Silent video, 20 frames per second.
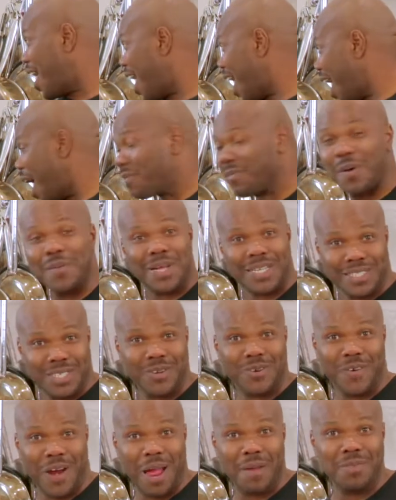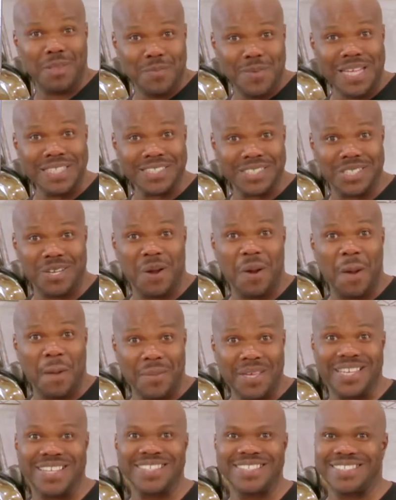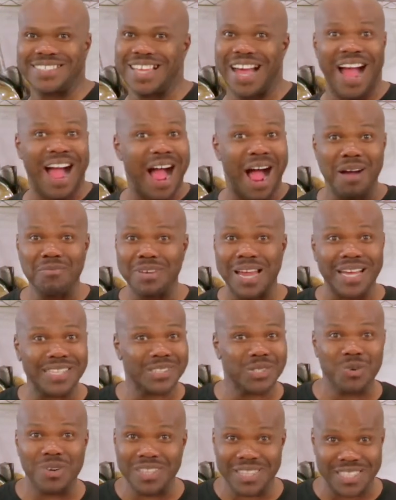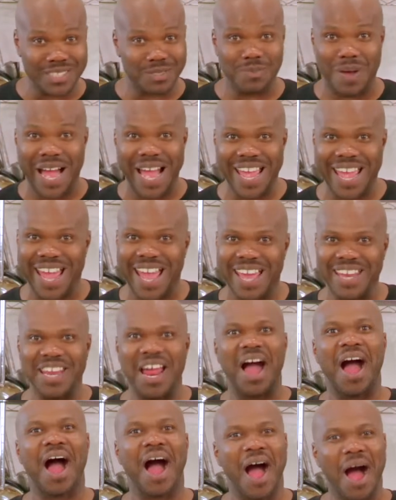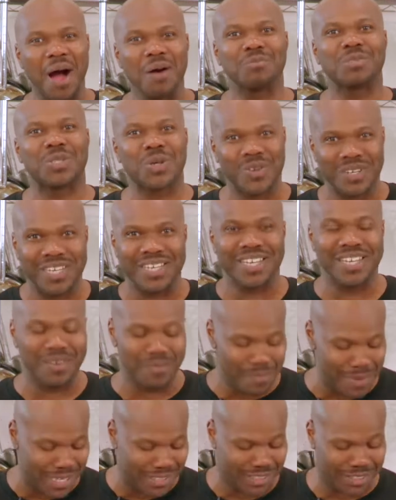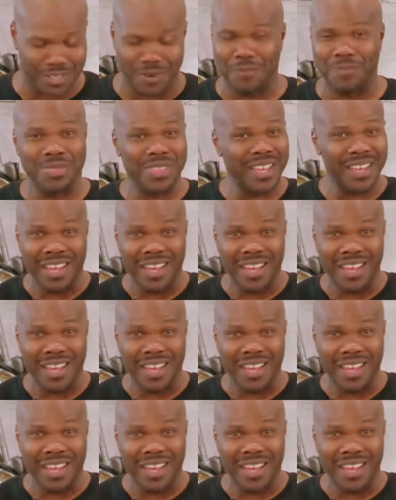I'm gonna have to grab the mixer because I'm not doing this by hand, I'm doing it in the mixer.